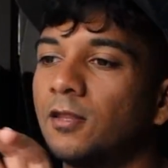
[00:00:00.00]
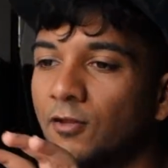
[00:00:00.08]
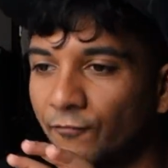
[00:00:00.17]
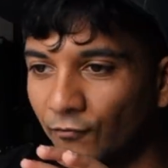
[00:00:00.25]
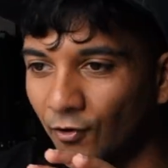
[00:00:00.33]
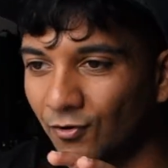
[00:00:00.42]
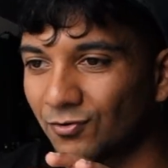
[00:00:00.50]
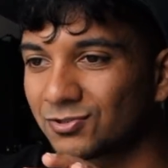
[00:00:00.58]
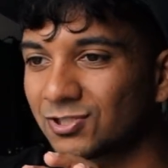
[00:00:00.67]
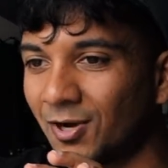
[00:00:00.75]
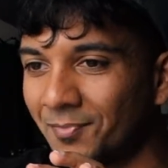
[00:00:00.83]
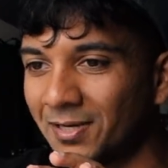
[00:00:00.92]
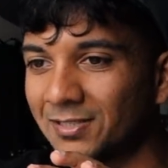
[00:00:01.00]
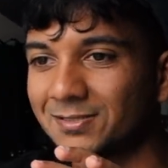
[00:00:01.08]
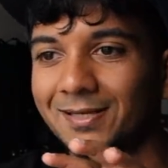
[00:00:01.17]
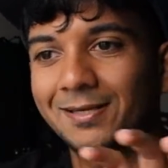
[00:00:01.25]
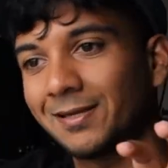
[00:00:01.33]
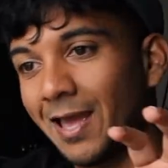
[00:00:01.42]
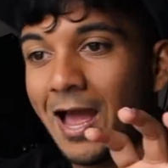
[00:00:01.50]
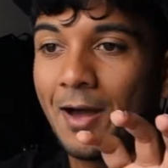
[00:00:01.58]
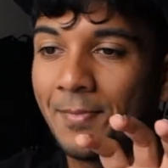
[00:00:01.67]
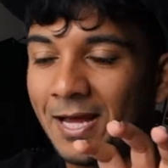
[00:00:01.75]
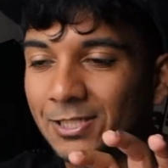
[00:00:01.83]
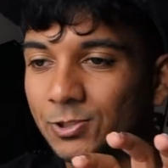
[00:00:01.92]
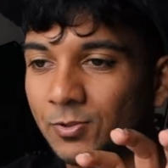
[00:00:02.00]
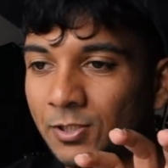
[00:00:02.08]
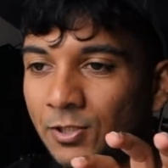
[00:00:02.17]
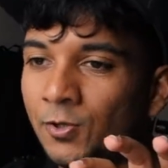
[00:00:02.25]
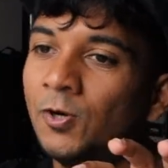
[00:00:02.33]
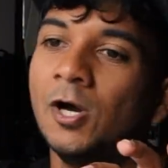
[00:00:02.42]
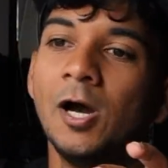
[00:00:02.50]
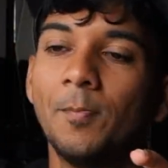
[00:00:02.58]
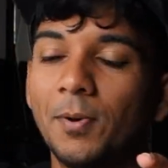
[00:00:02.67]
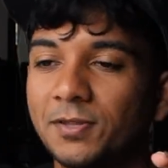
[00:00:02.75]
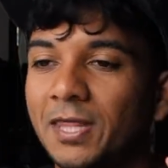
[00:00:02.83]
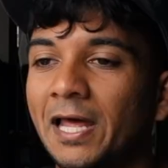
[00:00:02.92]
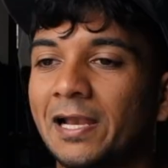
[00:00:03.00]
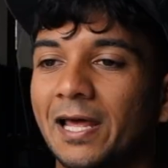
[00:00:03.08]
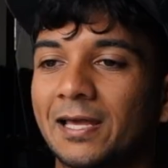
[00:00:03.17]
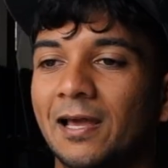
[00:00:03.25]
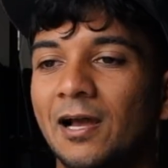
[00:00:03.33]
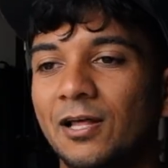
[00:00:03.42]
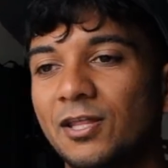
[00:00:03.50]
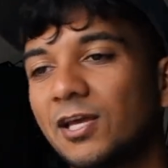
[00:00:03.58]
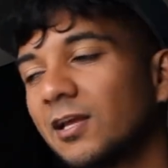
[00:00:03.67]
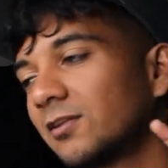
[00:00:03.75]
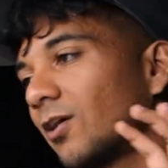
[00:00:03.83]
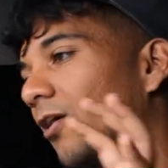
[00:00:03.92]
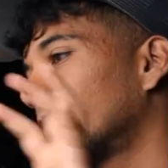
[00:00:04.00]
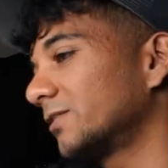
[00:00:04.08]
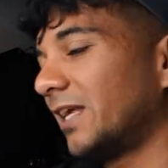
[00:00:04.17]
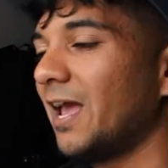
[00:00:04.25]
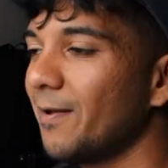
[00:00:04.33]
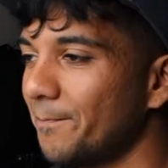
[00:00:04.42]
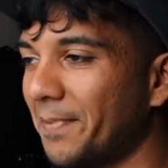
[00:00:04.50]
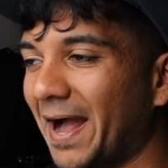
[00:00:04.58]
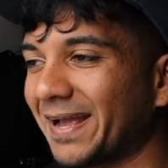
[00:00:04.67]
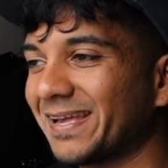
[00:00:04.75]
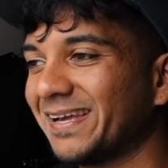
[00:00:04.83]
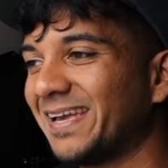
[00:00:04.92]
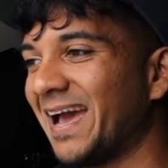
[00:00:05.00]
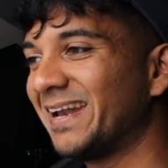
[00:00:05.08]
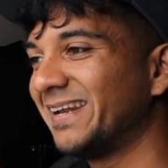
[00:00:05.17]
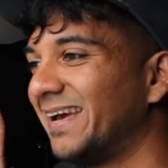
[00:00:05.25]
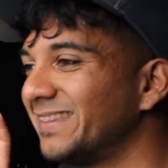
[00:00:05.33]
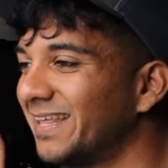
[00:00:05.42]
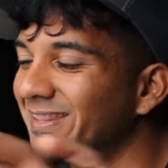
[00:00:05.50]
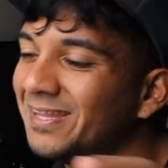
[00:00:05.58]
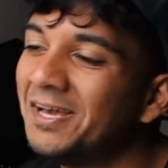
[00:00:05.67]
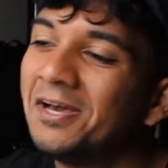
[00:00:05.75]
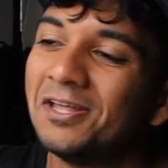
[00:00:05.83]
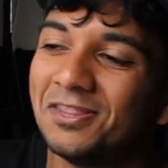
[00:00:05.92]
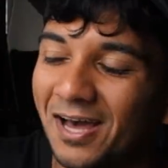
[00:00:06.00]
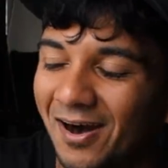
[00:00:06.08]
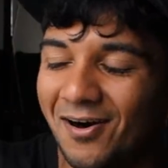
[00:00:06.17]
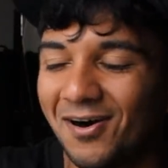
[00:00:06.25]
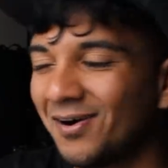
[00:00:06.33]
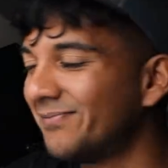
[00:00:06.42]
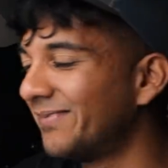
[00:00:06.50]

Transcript: the vocals come in, it's like, yeah, I'm answering you, but then, like, the guitars hit back again, and then, oh,